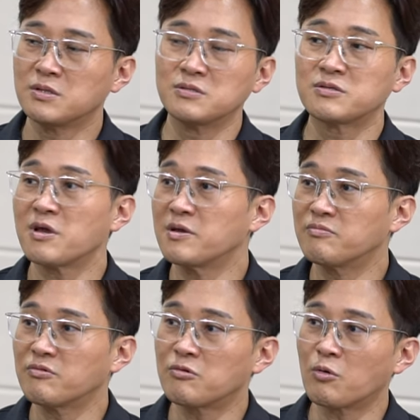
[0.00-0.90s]

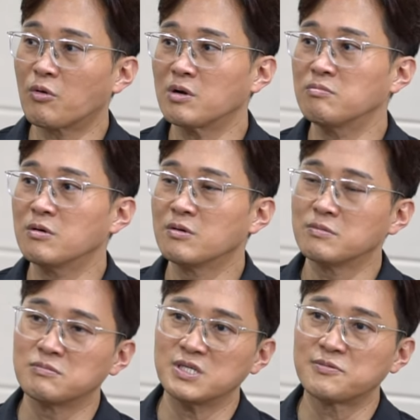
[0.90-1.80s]
disabled or
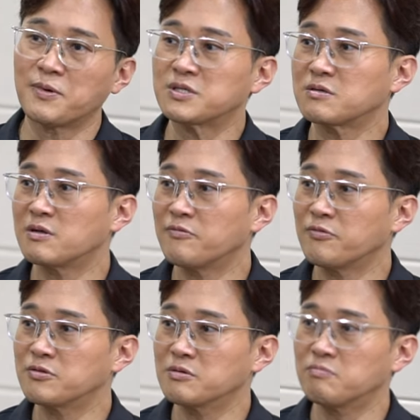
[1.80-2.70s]
especially
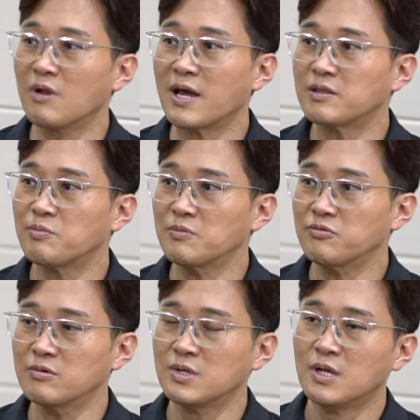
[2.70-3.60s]
for the blind
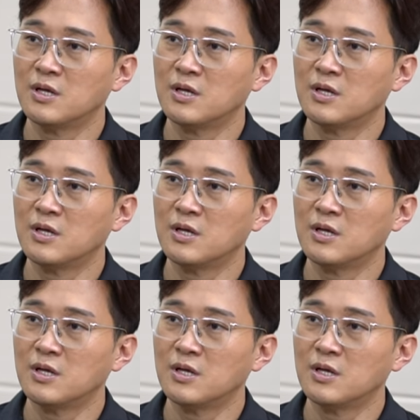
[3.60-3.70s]
people.